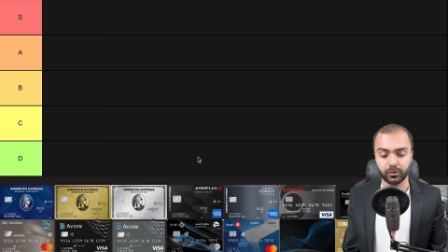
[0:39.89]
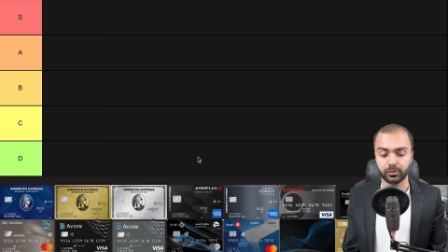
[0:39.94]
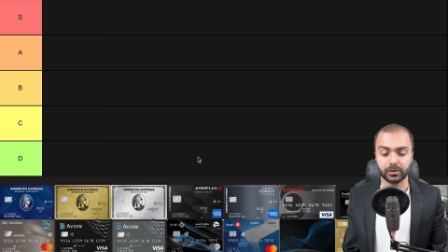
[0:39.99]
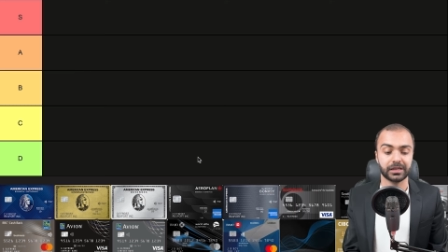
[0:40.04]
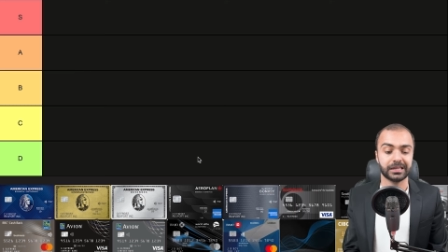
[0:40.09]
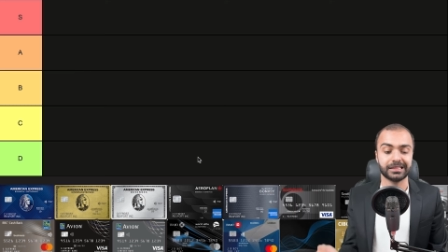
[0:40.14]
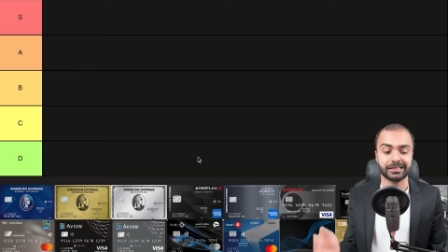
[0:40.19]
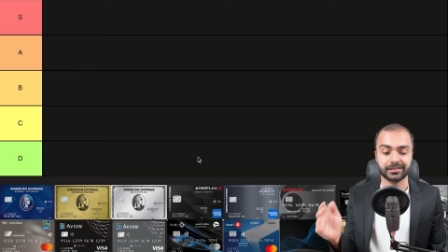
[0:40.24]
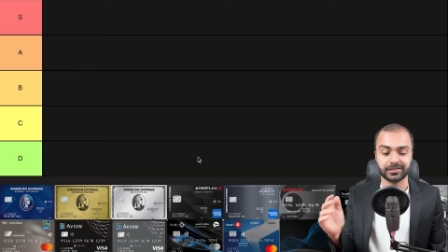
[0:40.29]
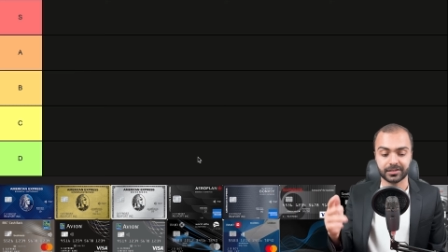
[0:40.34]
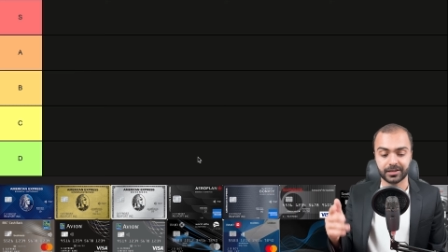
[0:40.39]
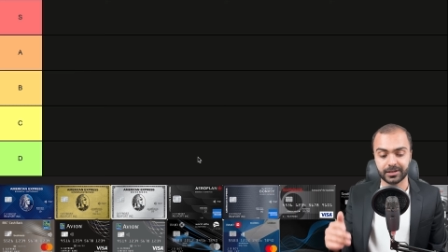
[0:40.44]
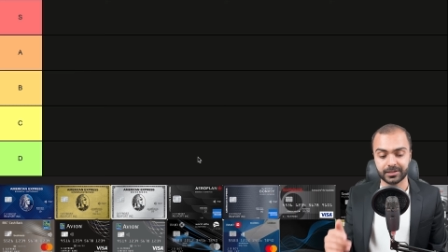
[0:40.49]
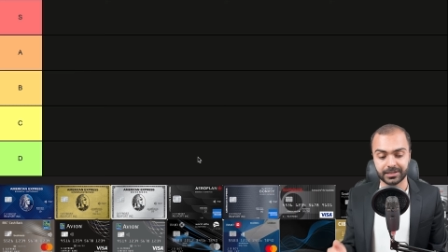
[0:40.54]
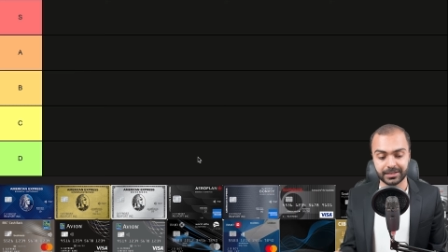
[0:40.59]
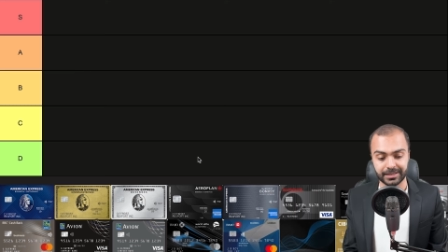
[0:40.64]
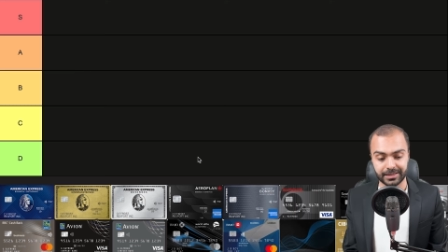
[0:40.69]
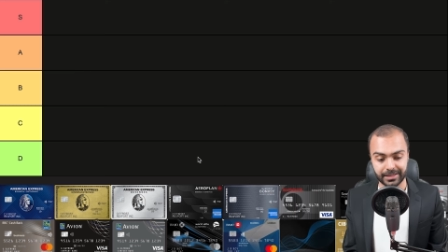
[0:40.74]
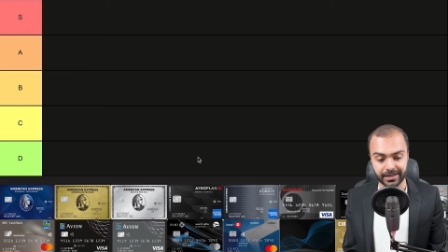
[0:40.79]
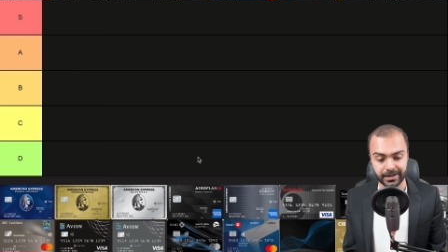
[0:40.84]
We can
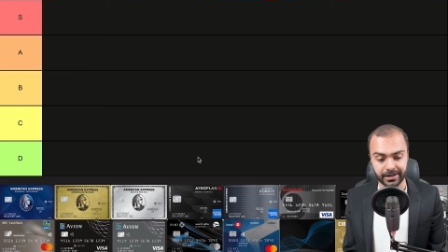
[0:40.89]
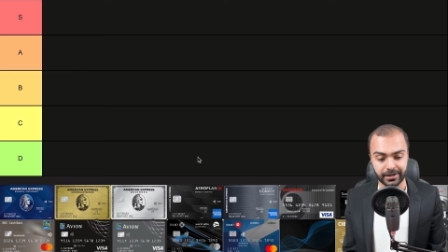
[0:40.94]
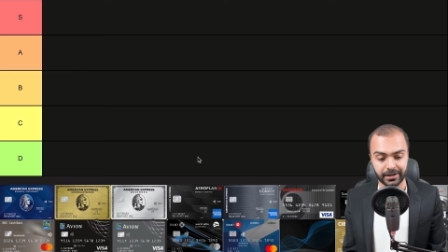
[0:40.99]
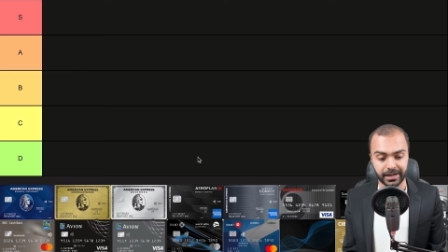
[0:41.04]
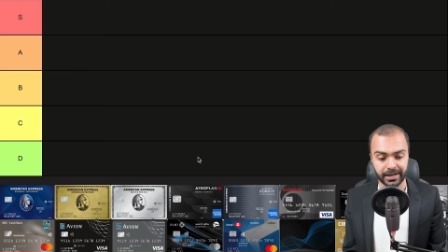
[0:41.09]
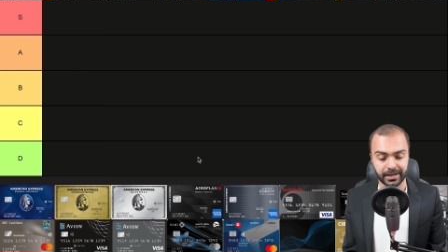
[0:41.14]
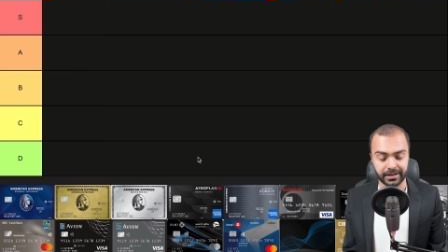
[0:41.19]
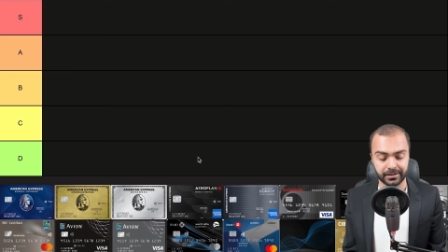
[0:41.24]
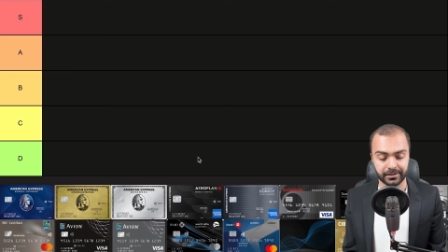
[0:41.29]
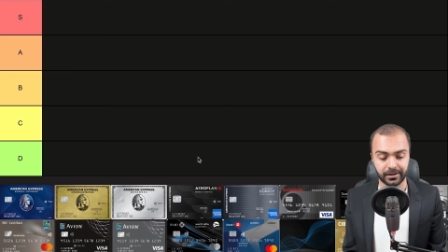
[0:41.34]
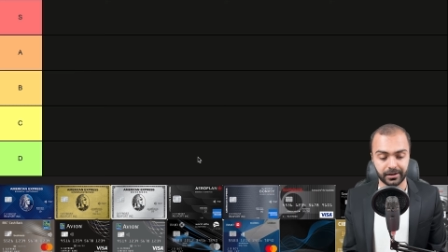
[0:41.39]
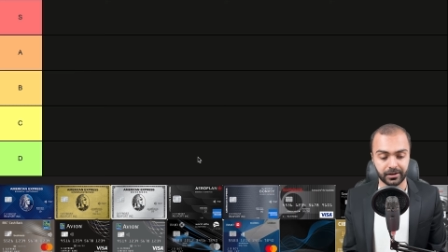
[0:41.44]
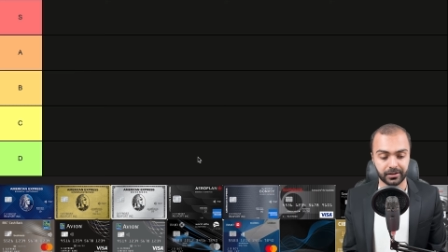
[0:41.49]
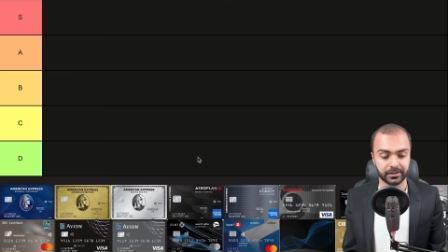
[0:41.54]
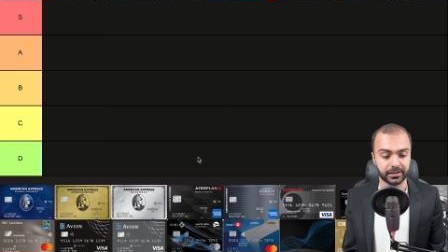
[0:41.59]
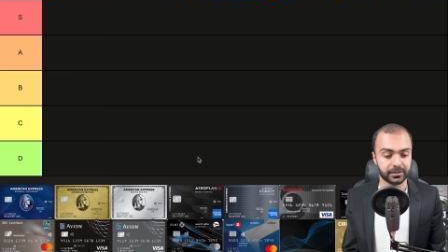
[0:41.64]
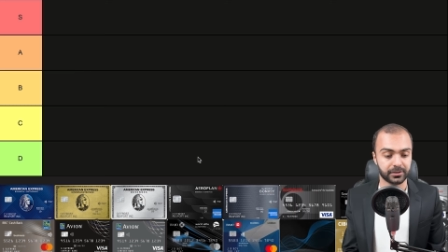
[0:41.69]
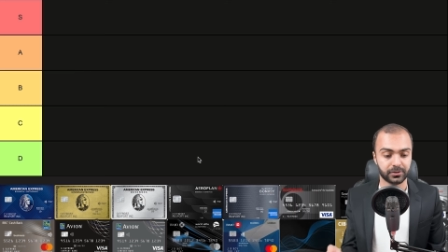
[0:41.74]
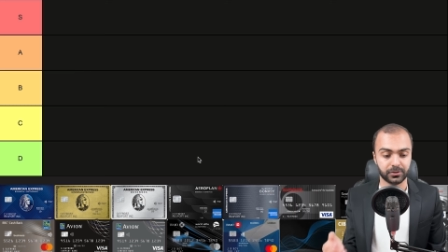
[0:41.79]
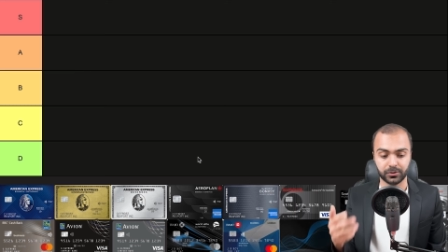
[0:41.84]
discuss it there and I'll
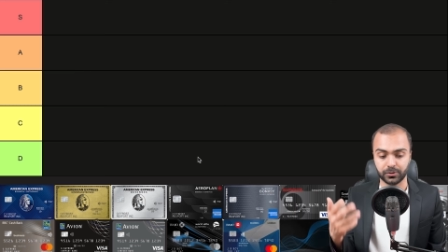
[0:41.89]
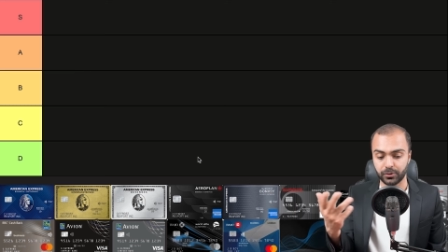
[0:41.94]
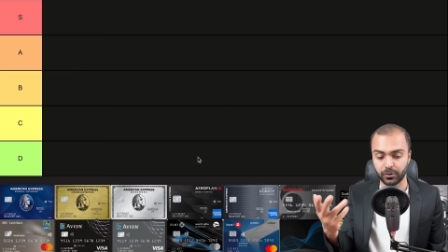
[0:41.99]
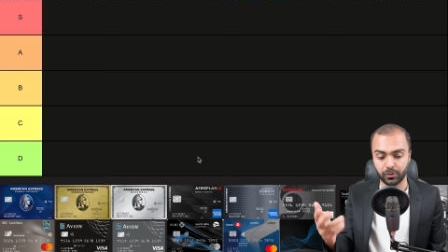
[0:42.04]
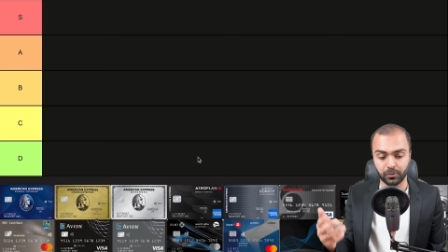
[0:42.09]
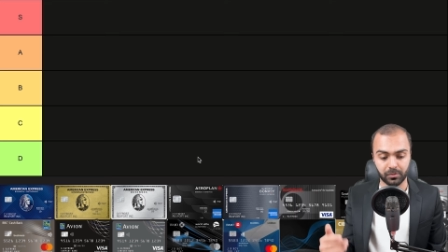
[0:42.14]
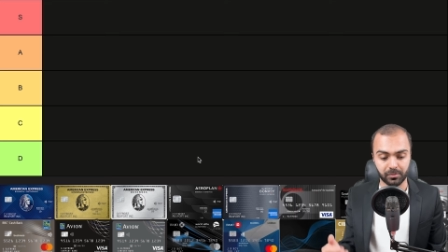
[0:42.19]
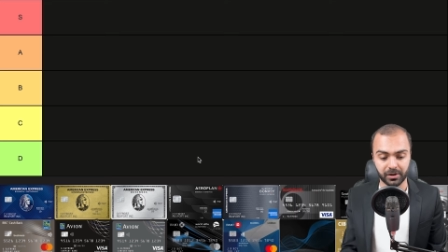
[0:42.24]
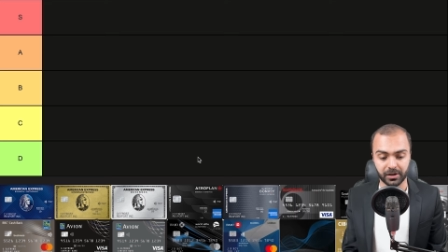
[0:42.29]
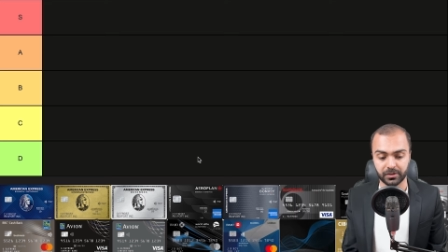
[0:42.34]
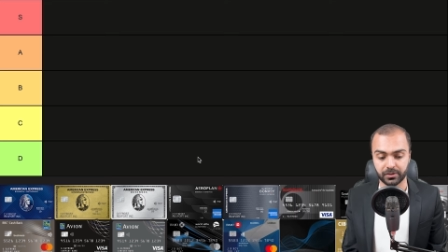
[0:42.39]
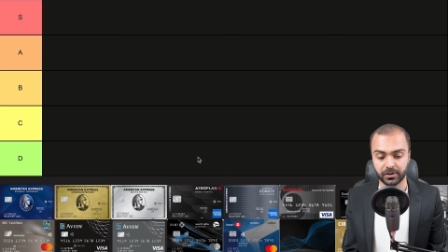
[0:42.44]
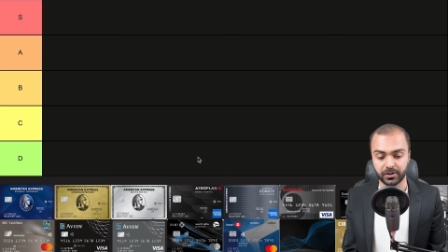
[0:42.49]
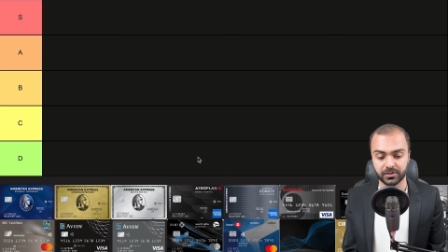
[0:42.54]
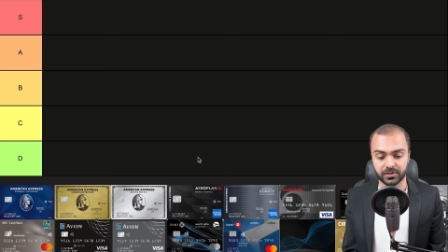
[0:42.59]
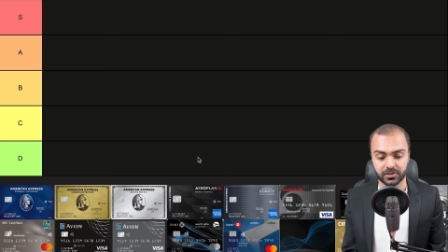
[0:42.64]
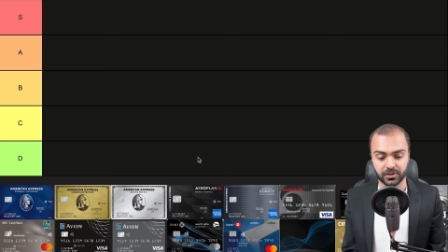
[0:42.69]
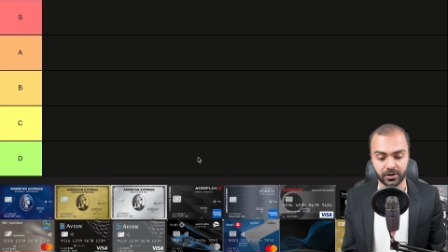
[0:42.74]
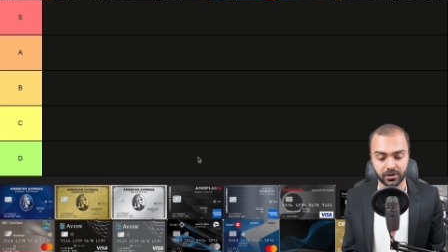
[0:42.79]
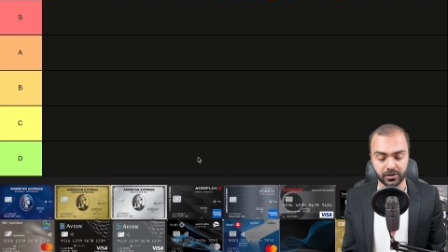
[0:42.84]
let you know what my
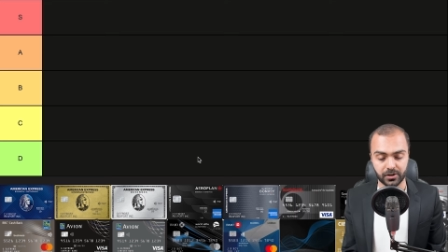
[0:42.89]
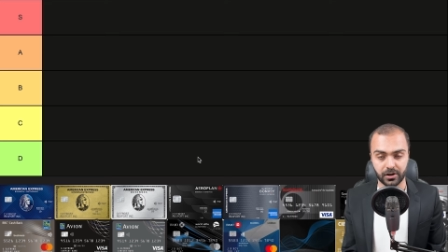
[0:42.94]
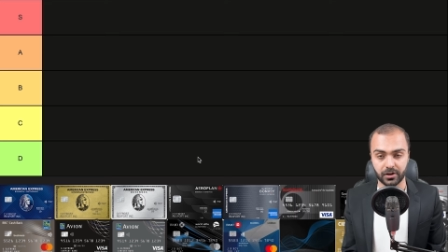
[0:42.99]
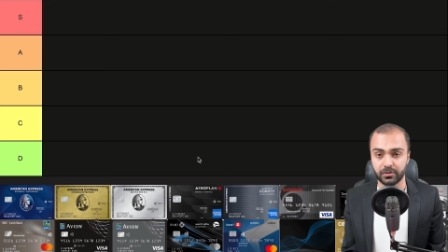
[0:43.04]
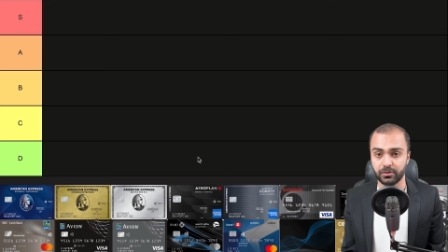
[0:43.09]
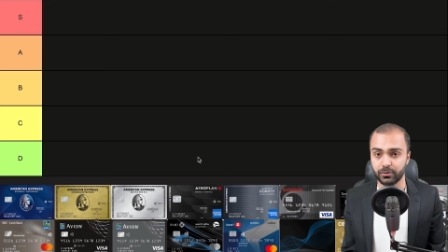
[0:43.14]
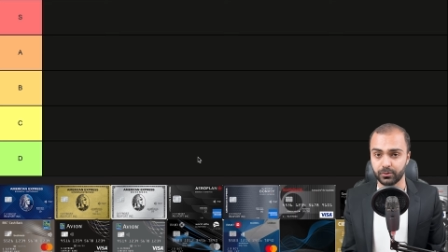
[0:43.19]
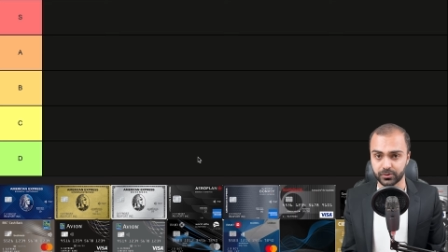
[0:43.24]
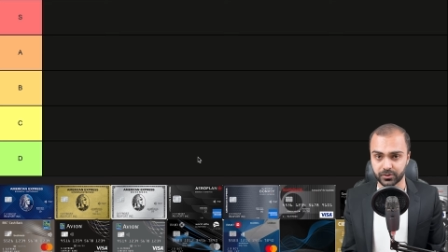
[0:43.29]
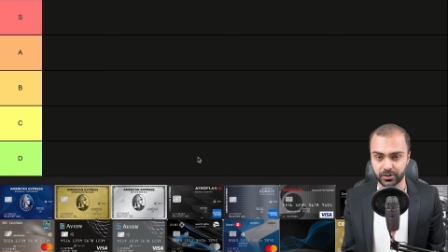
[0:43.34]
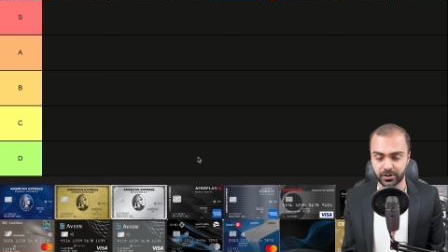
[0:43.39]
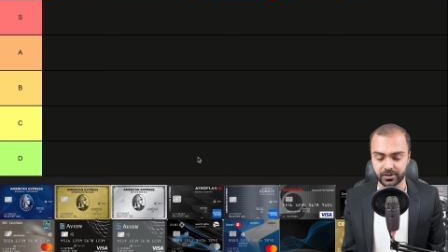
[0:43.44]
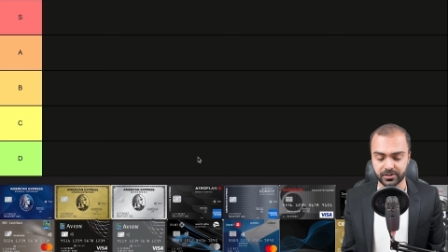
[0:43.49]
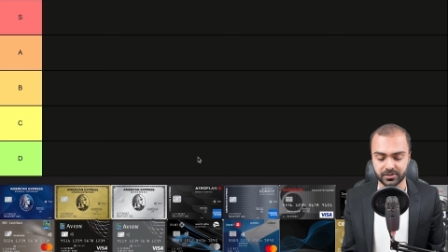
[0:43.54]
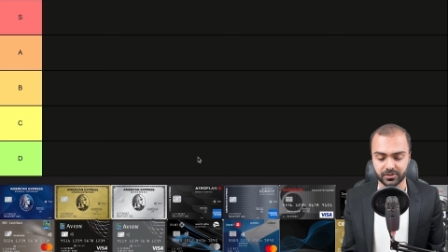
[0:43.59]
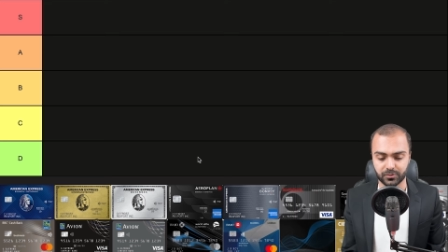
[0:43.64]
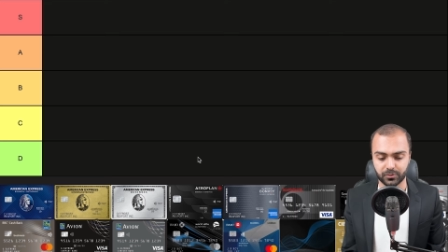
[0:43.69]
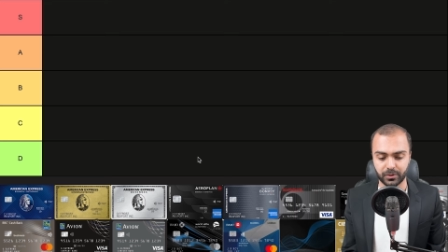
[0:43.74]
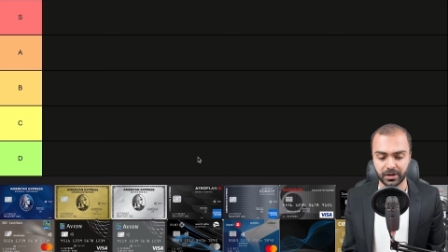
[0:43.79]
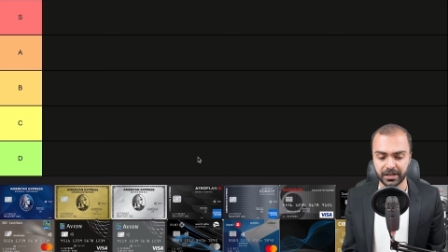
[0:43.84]
thoughts are on those
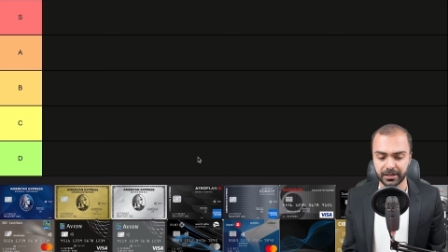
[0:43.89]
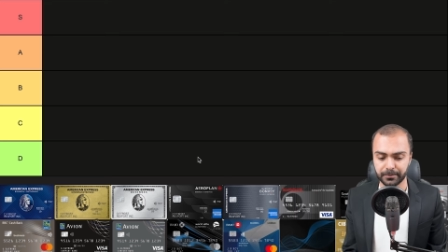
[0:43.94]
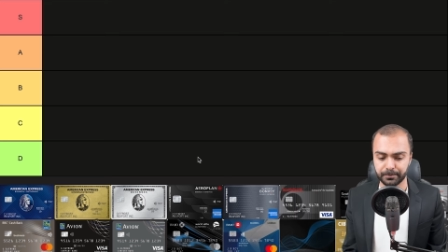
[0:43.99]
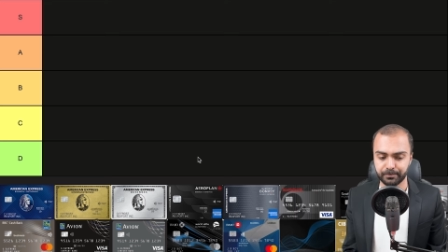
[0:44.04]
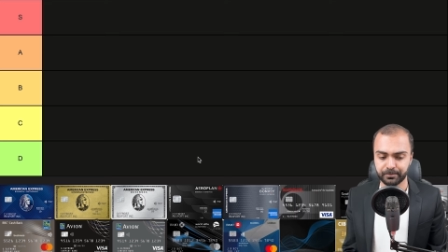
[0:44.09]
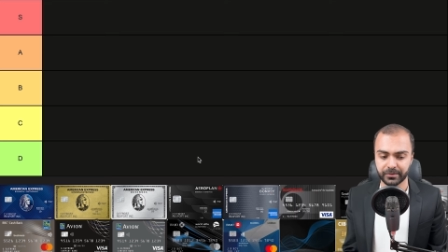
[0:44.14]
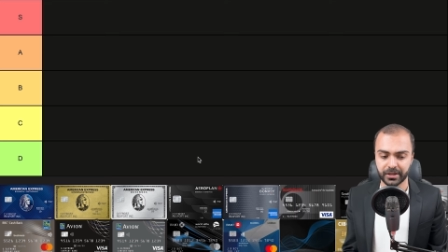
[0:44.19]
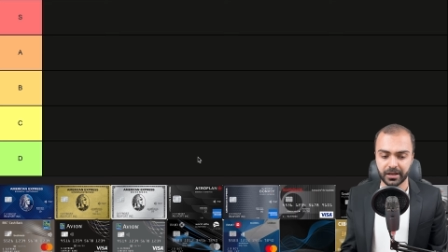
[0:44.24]
cards as well.